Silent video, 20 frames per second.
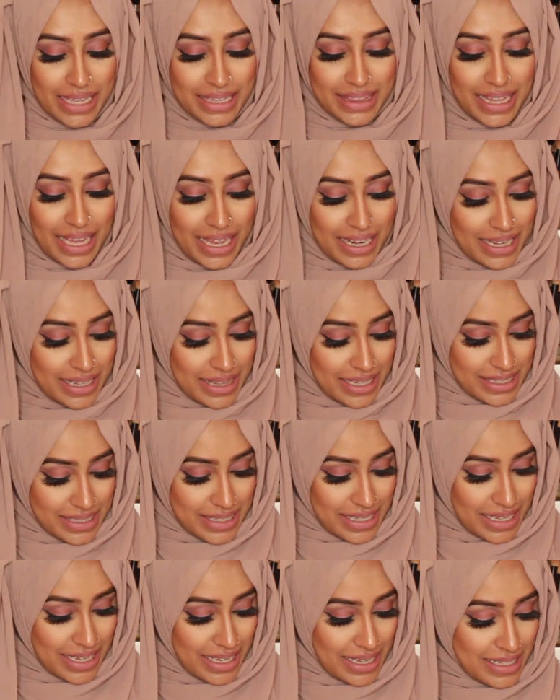then
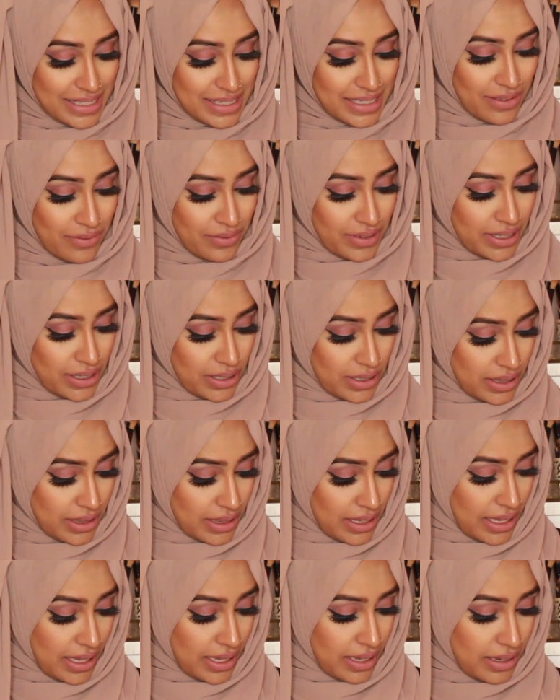this is a really good
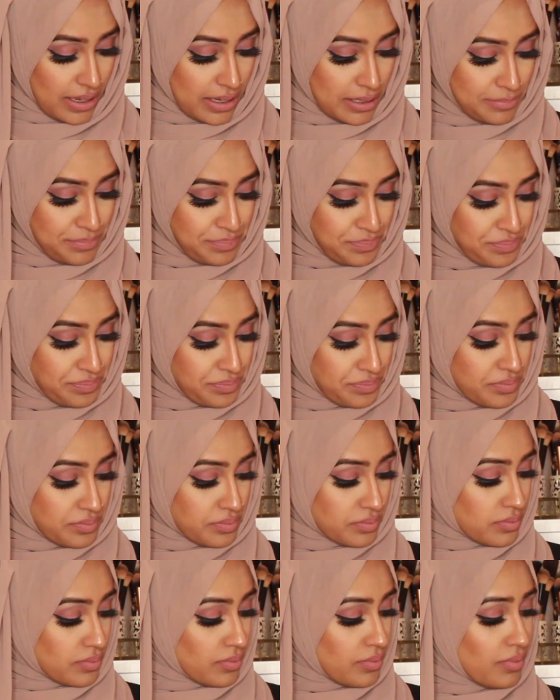thing.
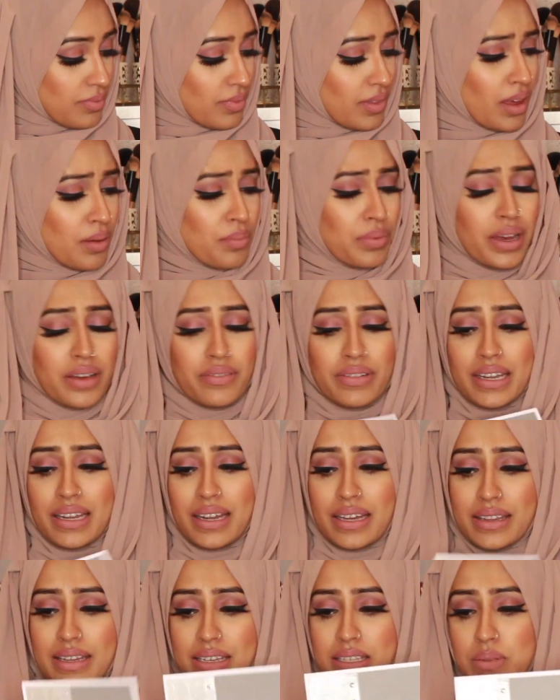But I really
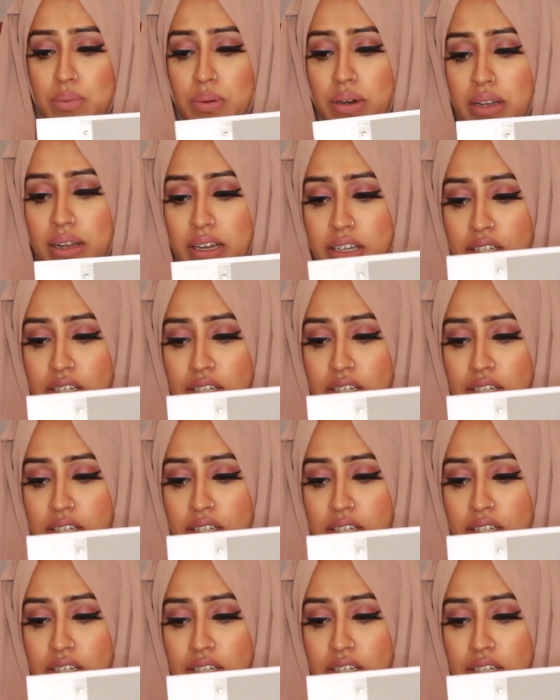like this one.